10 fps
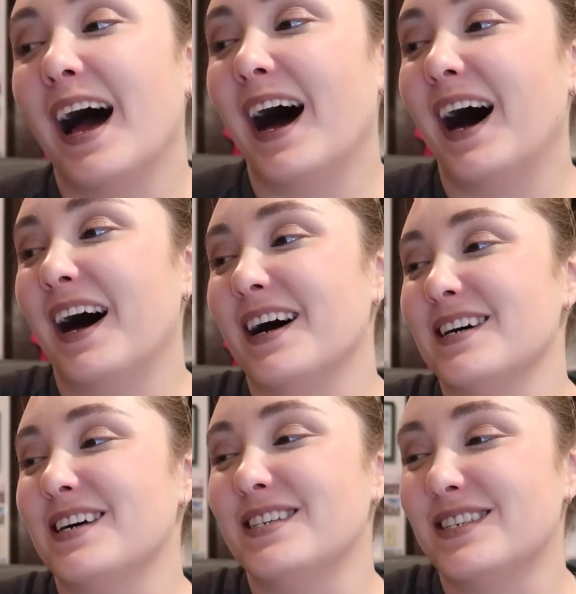
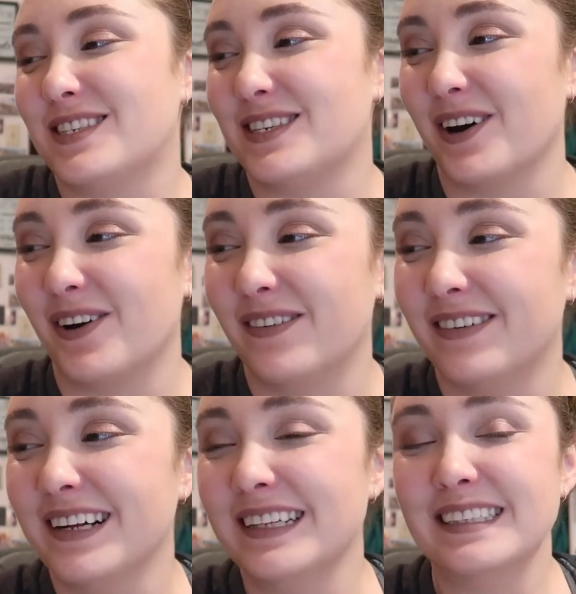Uh, so
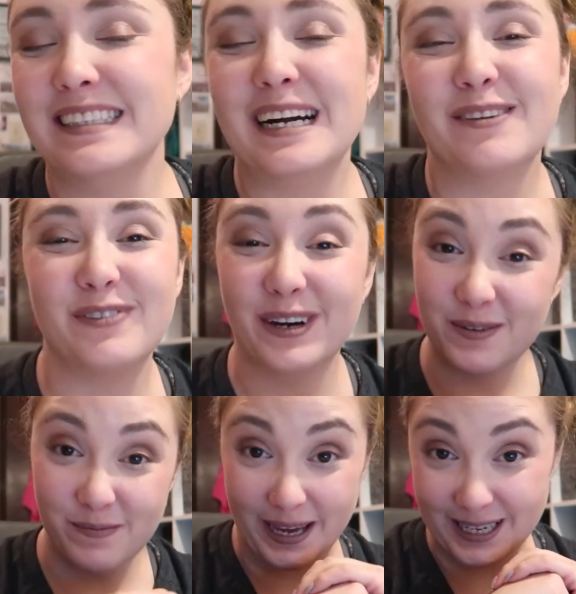I'm very
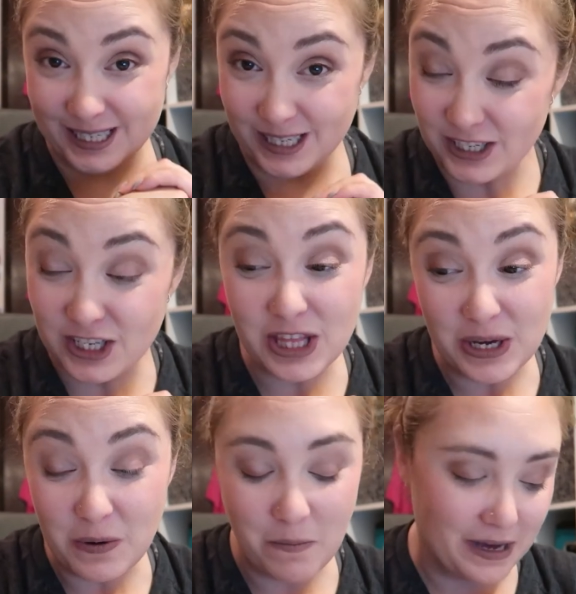impatient
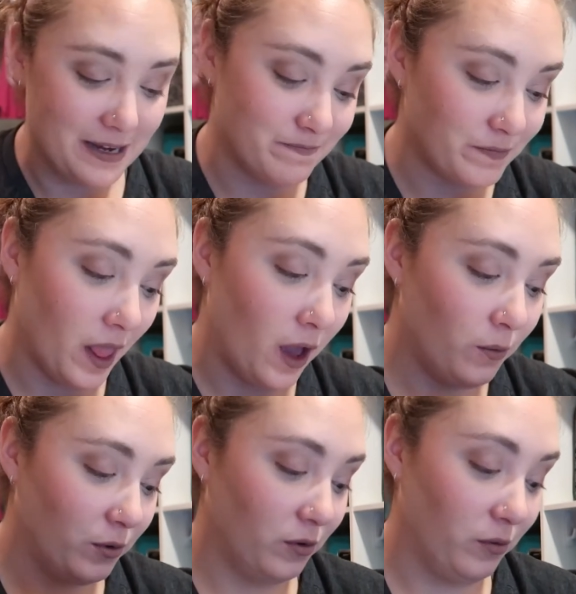though, but
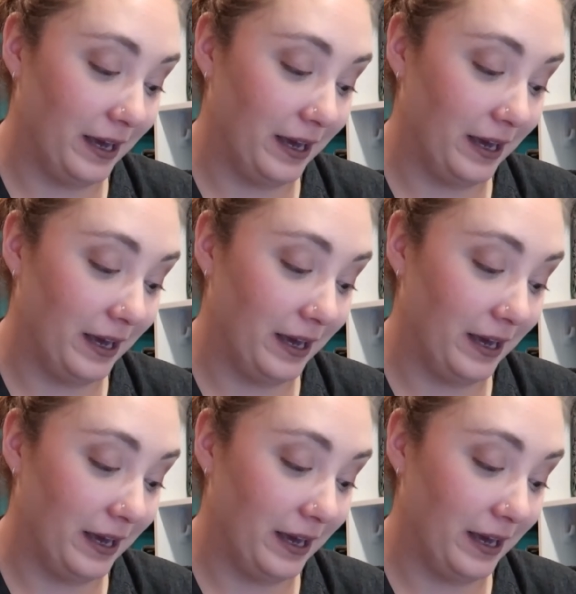we'll